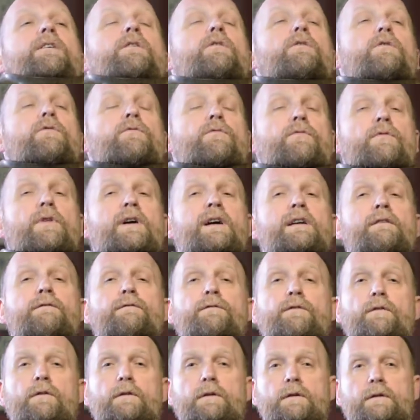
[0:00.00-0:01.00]
your
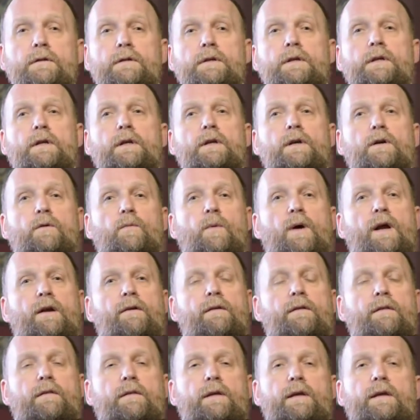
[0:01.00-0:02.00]
rifle
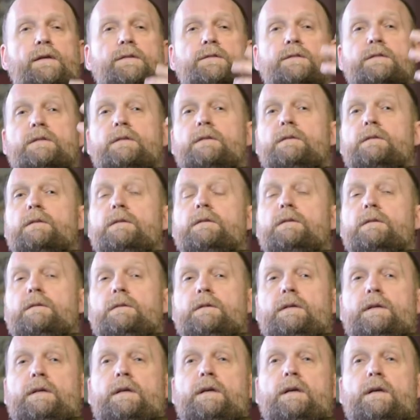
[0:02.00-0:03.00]
wearing this,
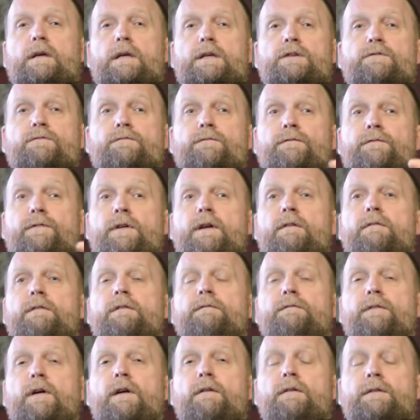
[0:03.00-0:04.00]
it's very,
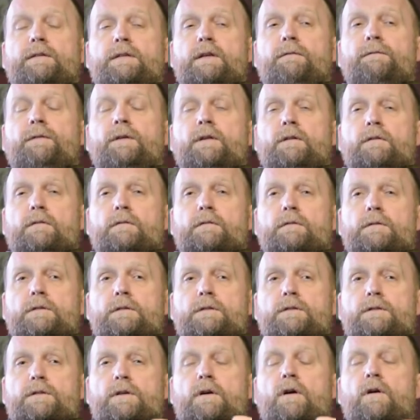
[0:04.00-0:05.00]
very
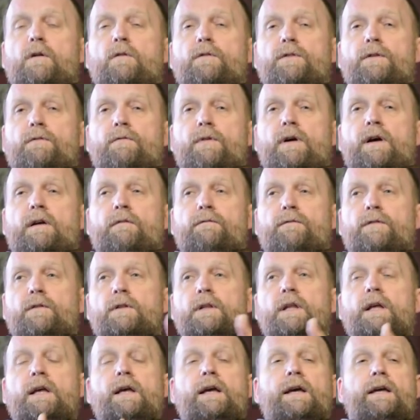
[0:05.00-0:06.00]
difficult to hold the rifle,
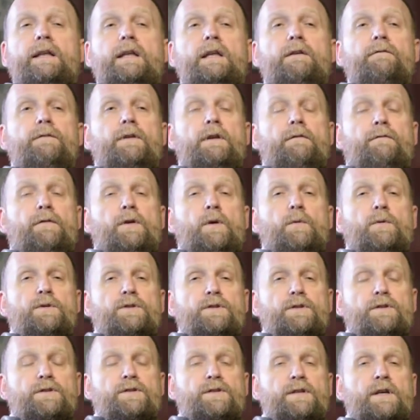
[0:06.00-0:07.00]
and even if you were
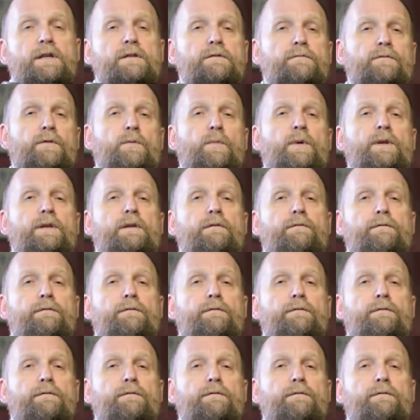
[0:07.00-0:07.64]
successful when you